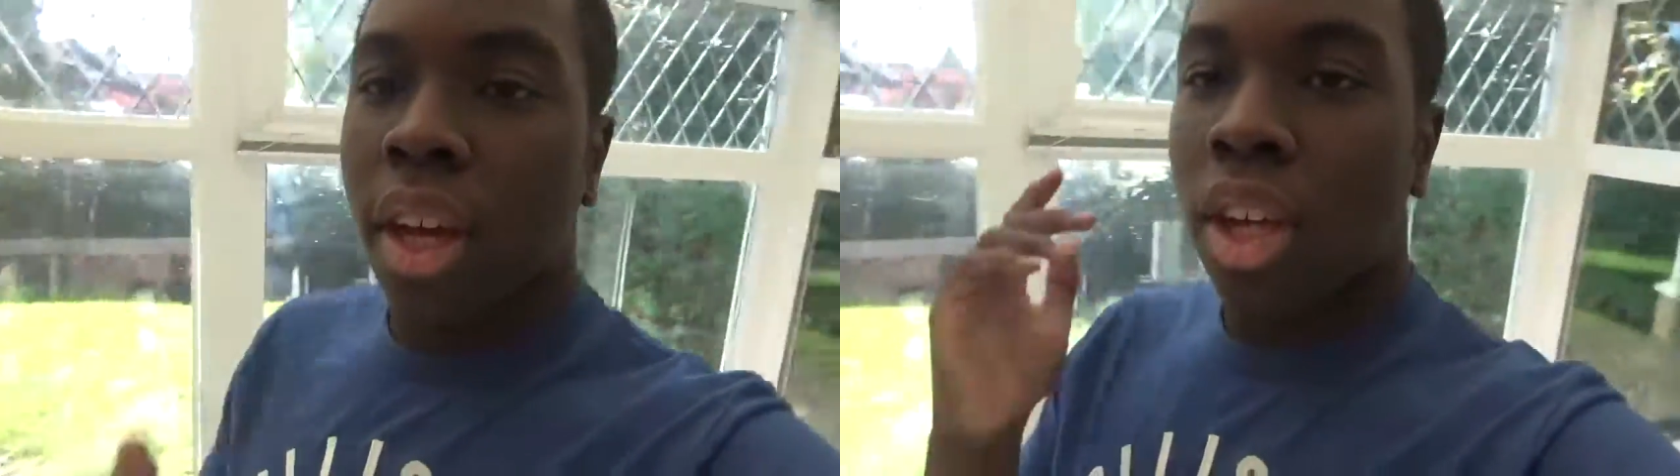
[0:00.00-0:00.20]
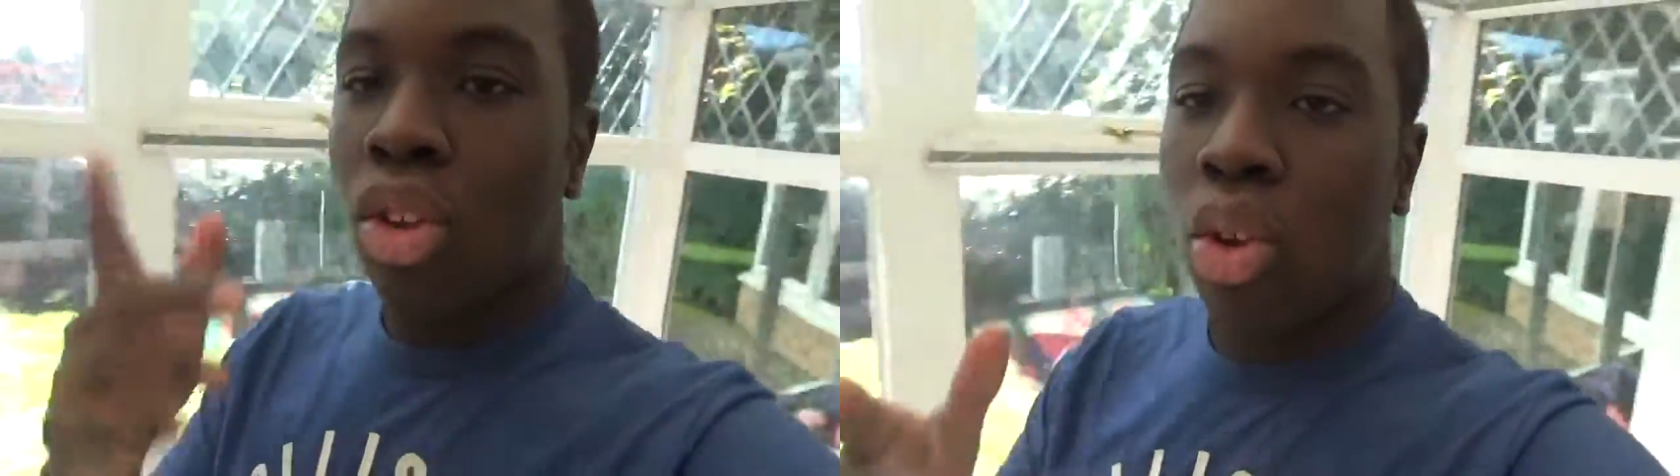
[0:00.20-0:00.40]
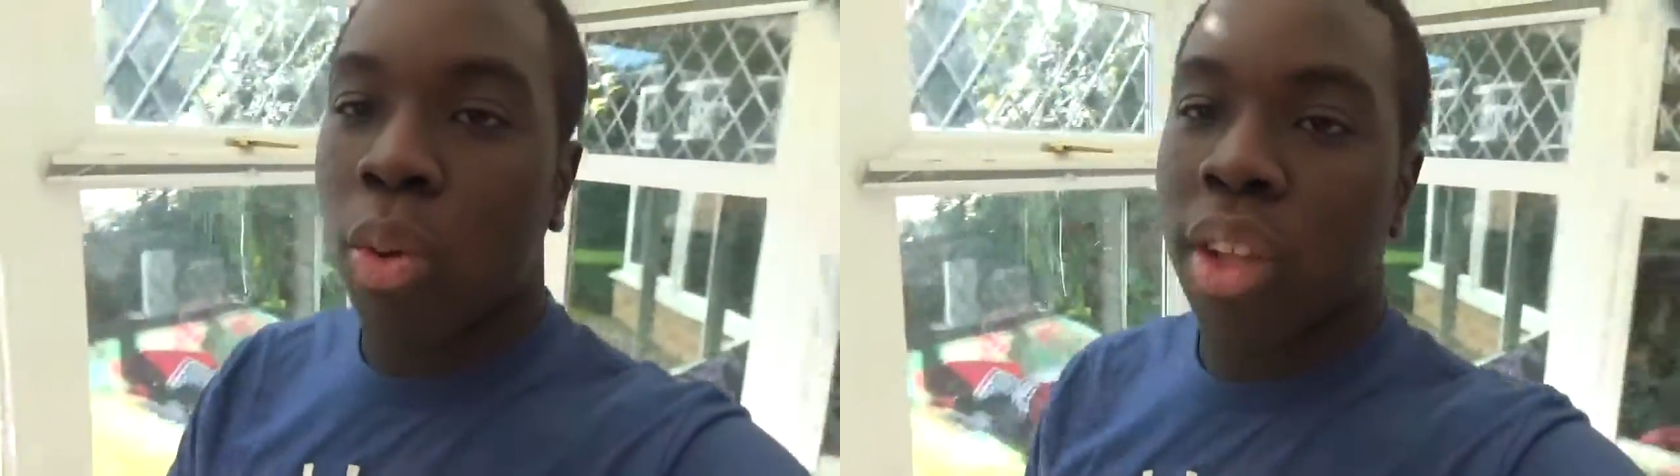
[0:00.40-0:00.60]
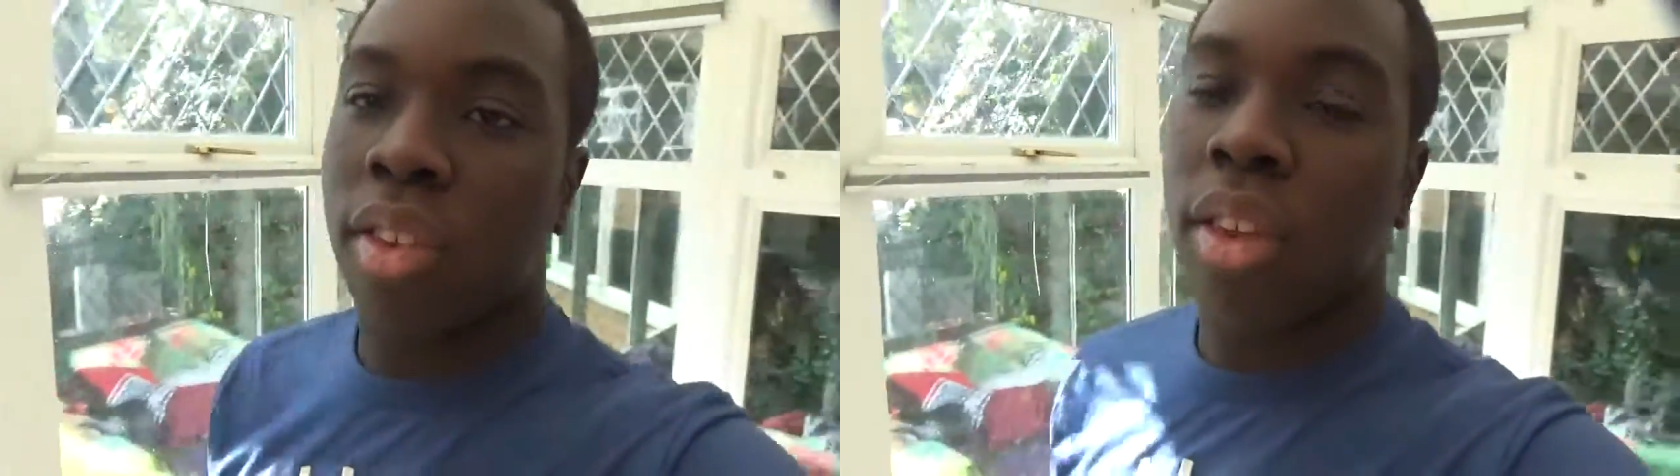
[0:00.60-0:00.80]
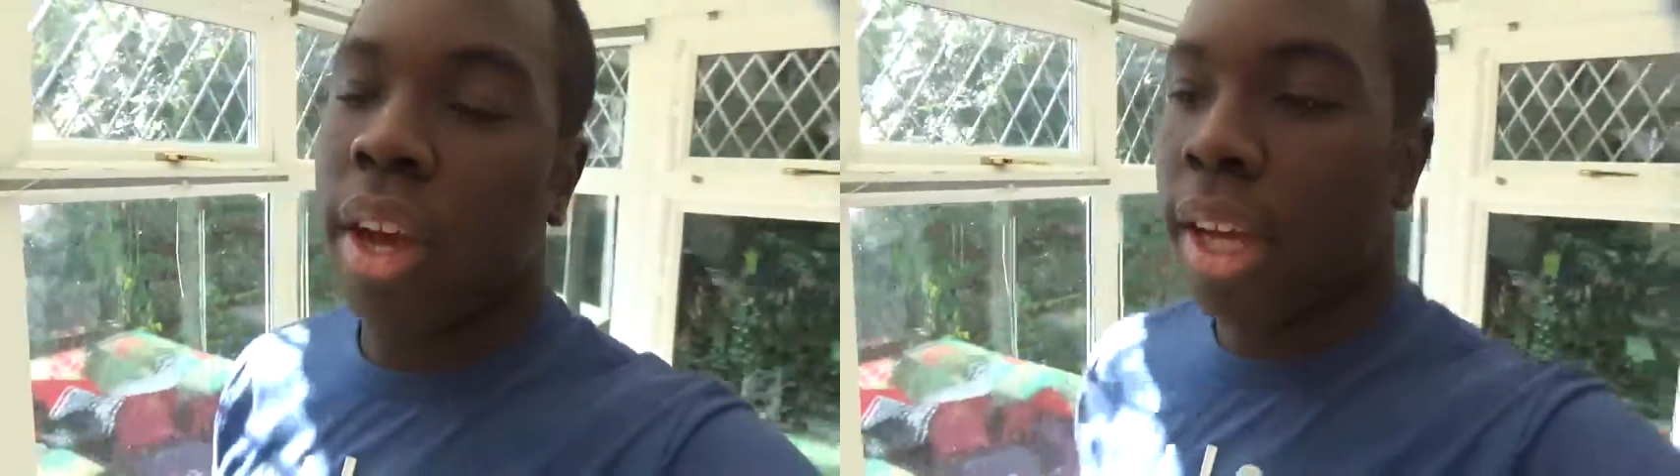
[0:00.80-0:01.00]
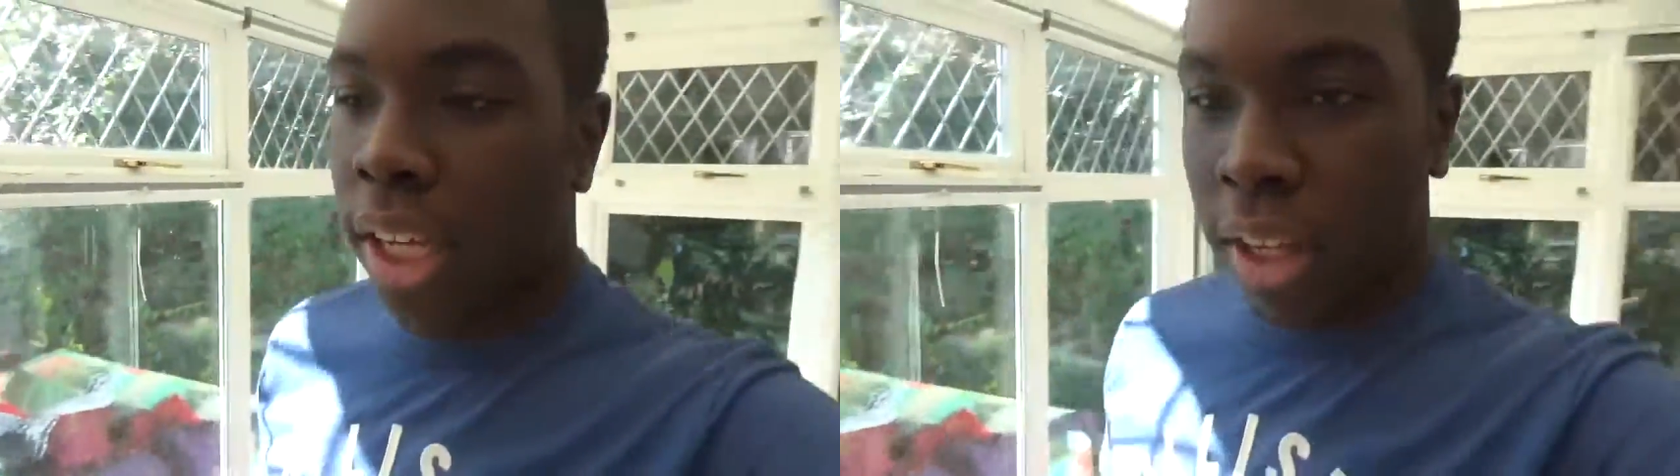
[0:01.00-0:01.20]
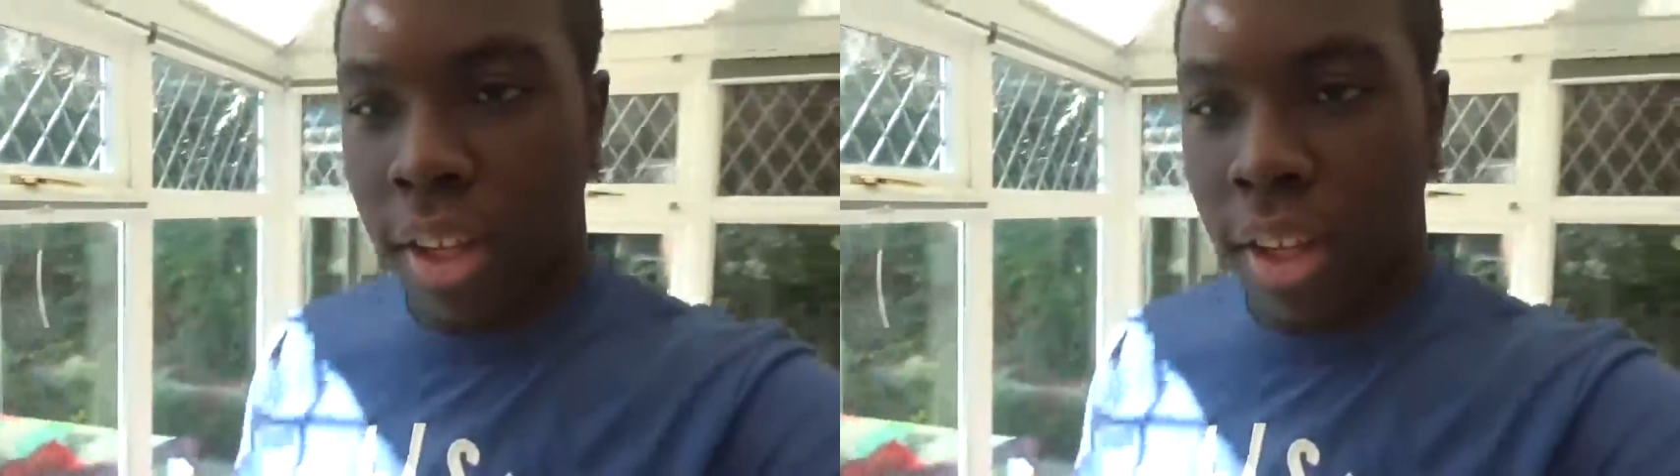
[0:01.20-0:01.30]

in USA.